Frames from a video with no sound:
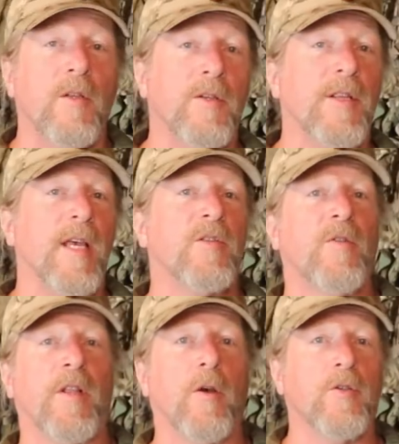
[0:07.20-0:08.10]
Today's
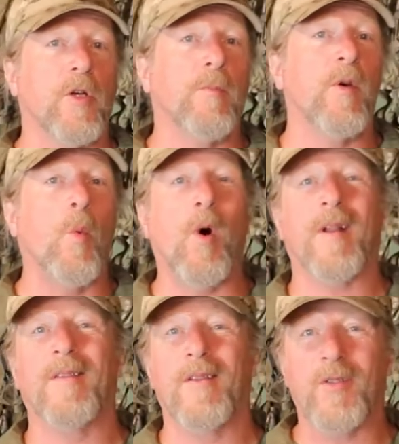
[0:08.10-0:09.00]
video is going to be one
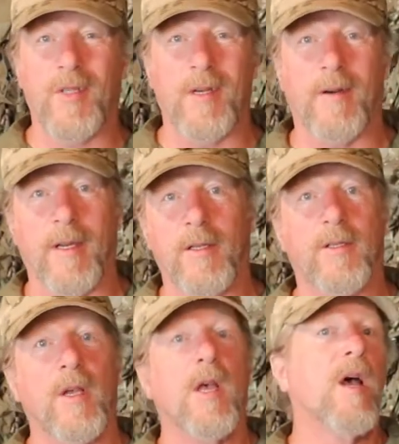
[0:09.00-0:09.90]
in the
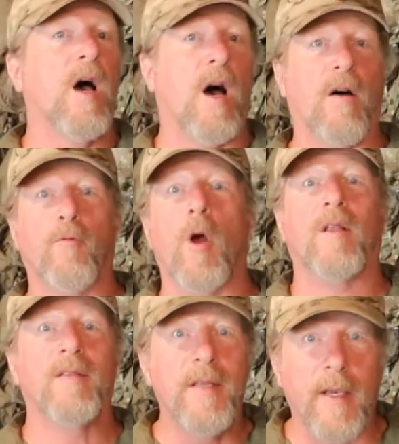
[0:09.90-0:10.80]
series of
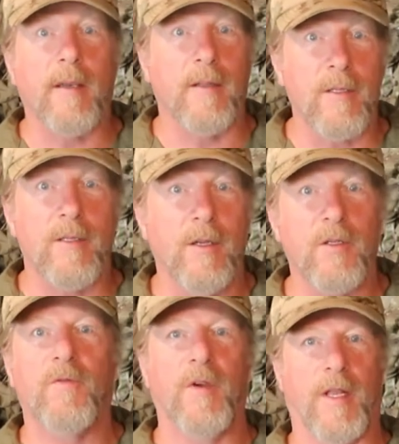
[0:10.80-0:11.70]

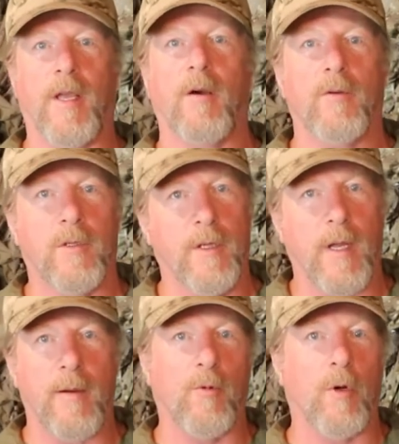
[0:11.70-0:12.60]
ruckdiculousness videos that
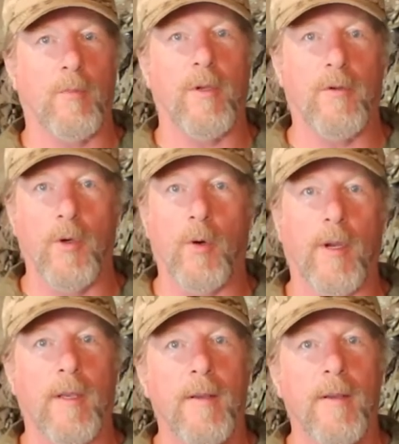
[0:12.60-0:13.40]
I'm going to be doing.